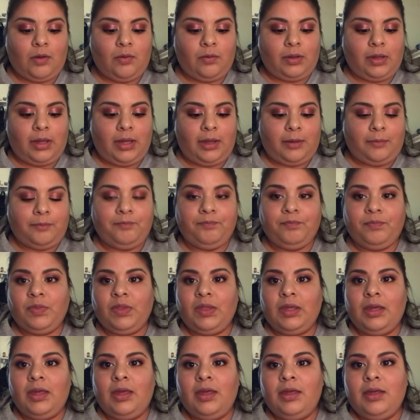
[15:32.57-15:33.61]
Okay,
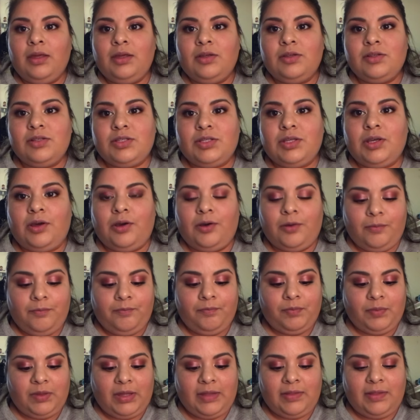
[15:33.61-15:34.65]
so
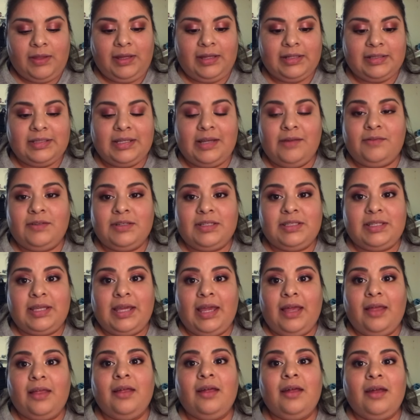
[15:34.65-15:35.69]
I think it's safe to
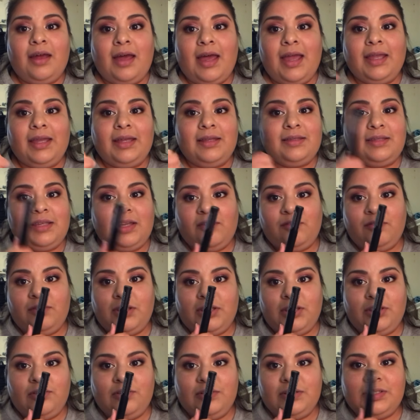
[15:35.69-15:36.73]
say I could
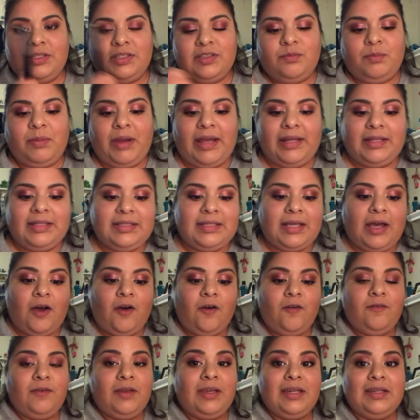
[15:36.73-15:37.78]
definitely use this by
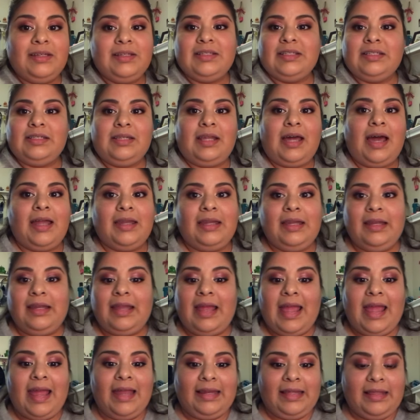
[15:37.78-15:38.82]
itself. It does not need
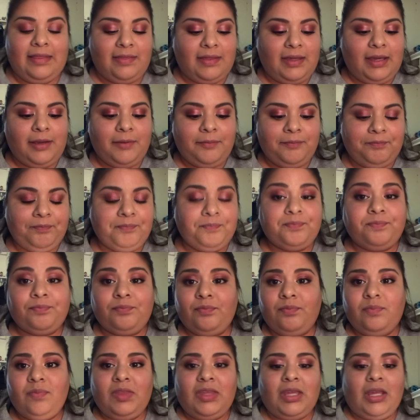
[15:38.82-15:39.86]
anything.
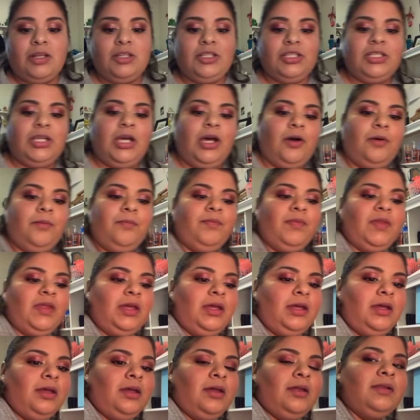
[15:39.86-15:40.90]
So
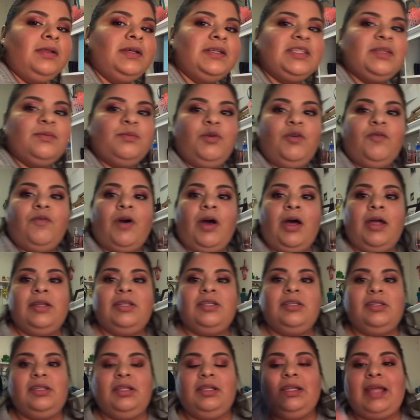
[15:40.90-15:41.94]
let's move on
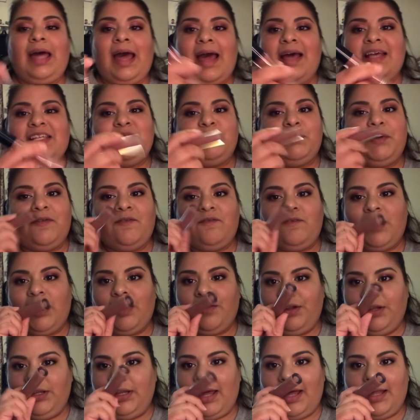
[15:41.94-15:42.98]
to the last but
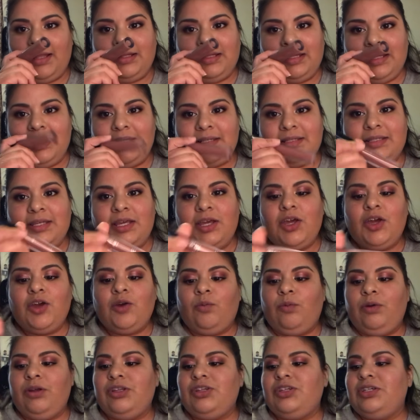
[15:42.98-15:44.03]
very not least,
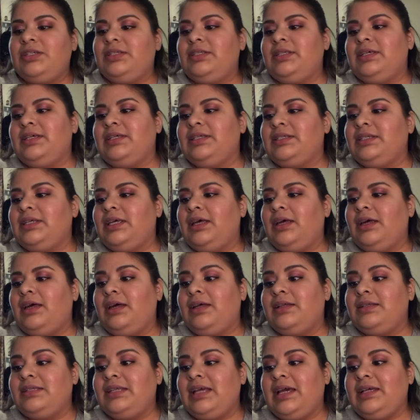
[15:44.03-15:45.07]
which is this
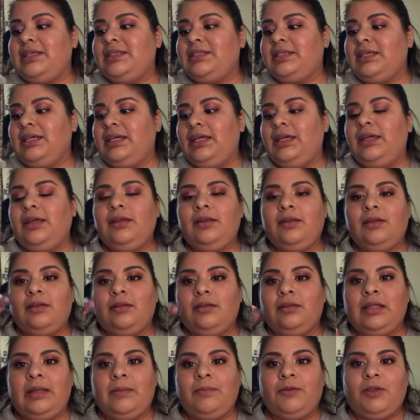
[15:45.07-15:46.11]
Adesi
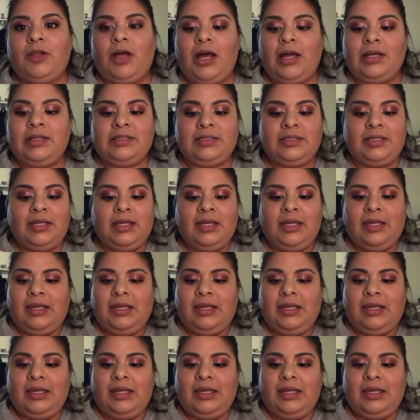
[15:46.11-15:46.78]
lip gloss.